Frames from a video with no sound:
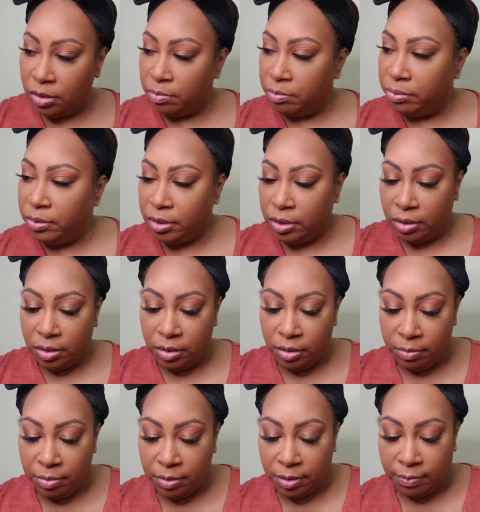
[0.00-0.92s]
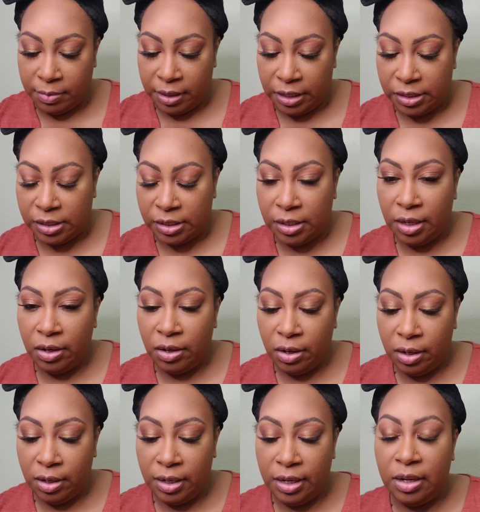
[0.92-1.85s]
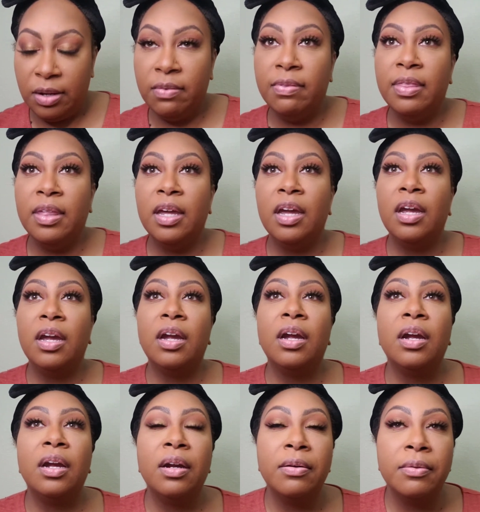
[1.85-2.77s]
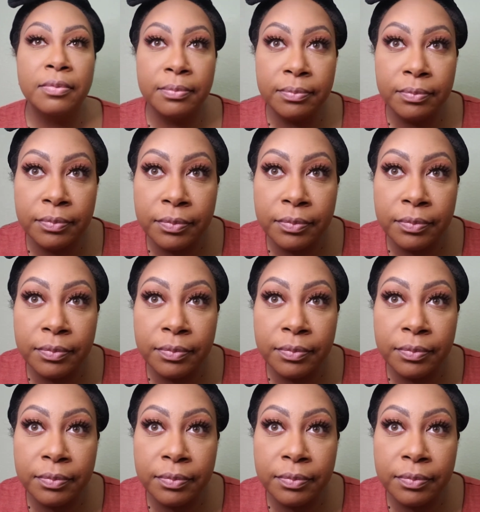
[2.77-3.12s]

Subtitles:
can put a little bit of mascara down there.